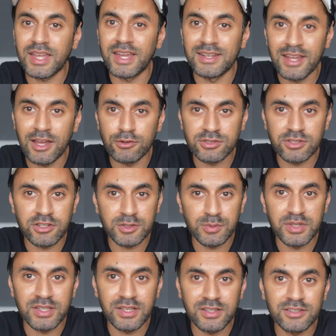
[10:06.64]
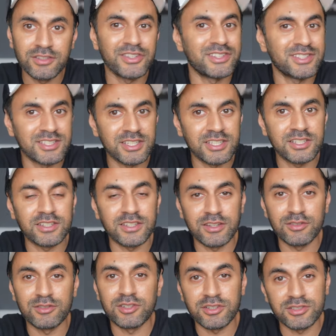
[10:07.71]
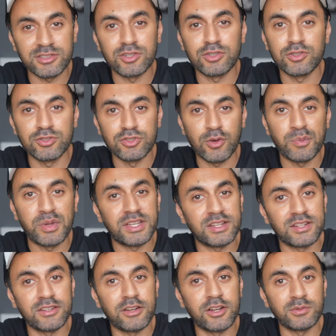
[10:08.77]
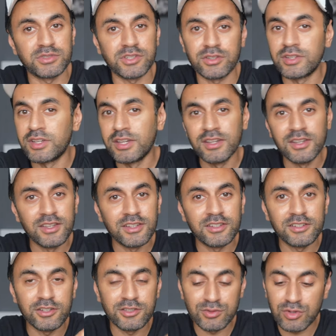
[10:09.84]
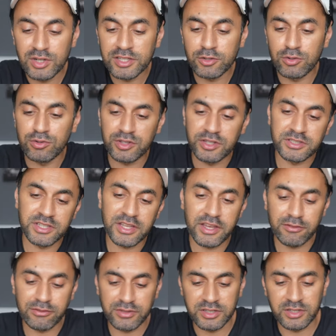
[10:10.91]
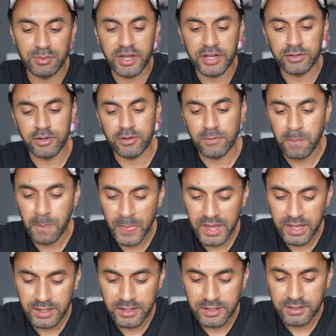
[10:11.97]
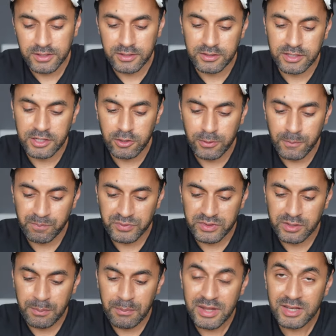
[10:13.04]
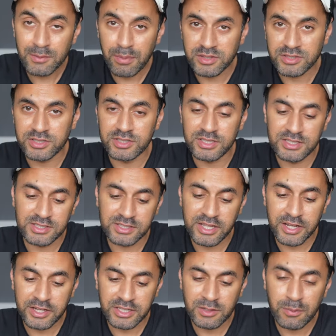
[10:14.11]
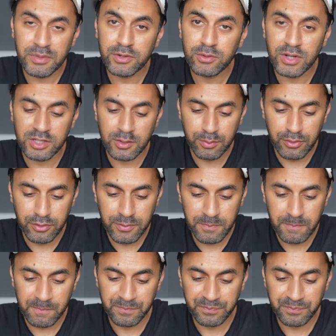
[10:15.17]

and now start speaking you can see it does a good job picking that up so you know it's a really cool thing to have in the background now the main button is there in the middle at the bottom